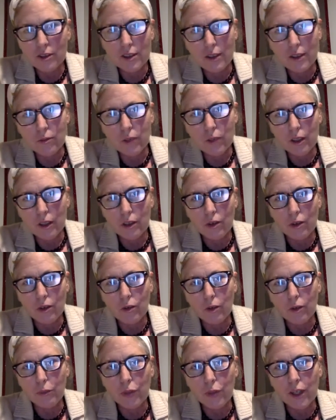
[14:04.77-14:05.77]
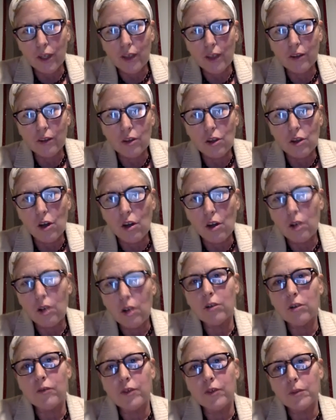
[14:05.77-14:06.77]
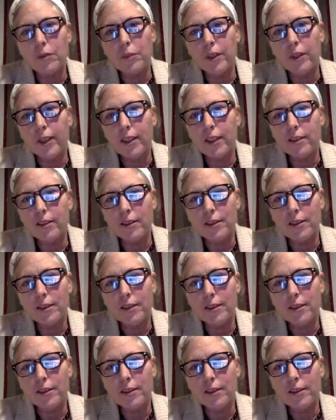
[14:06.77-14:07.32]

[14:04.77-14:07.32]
that we know are breaking the law all over the place,